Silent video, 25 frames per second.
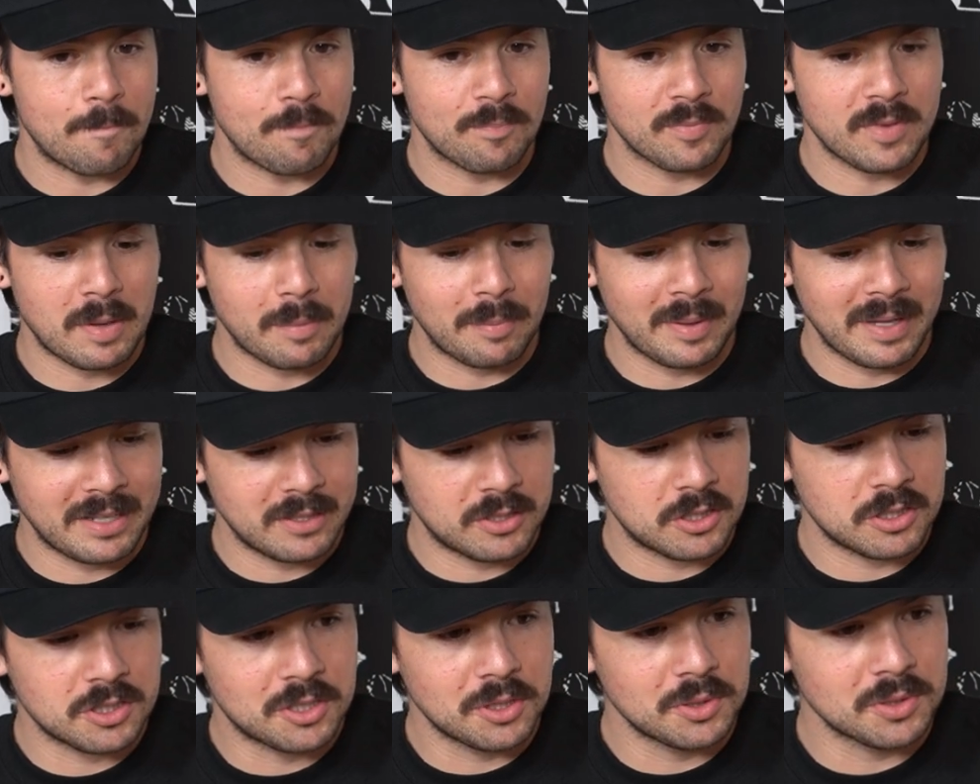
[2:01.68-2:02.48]

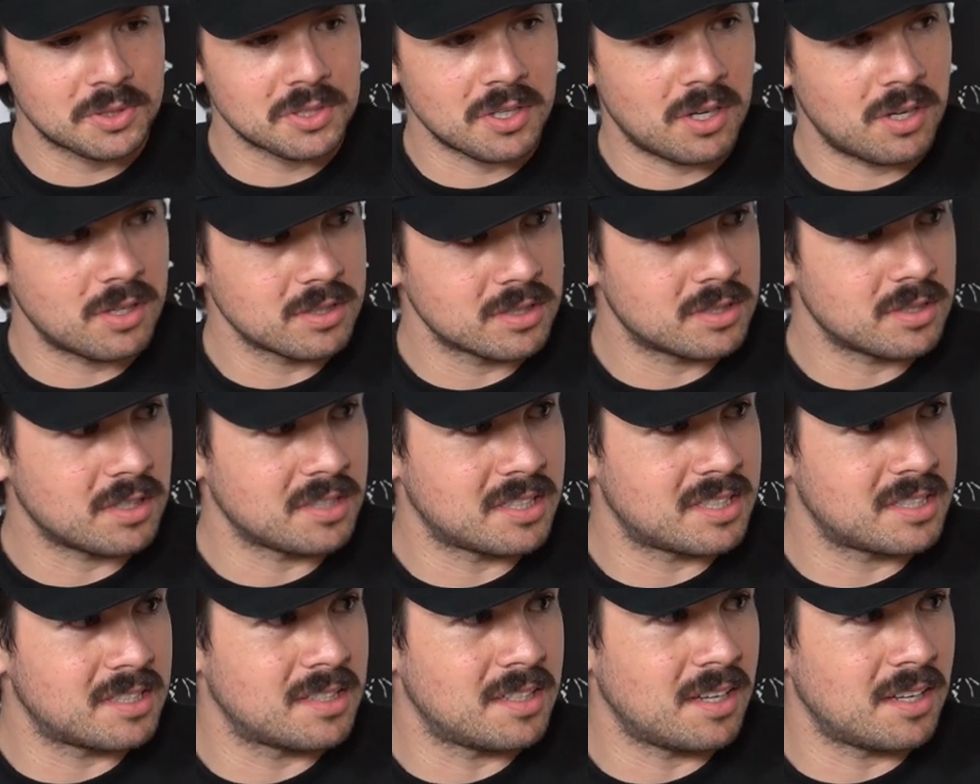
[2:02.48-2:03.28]
two songs
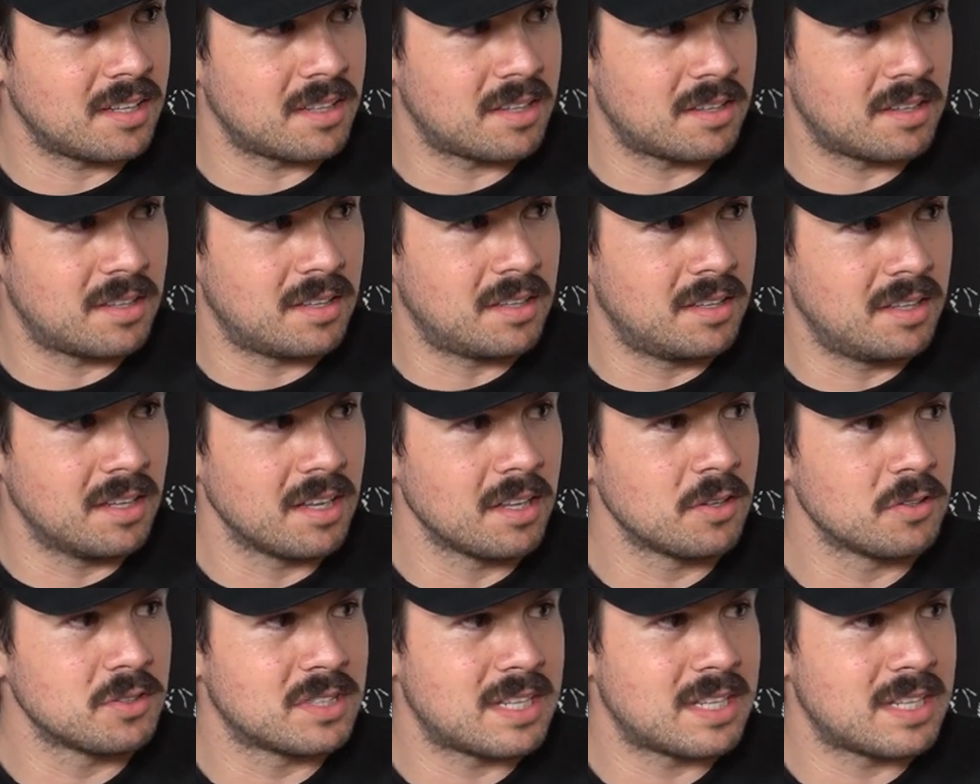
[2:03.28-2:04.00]
on the little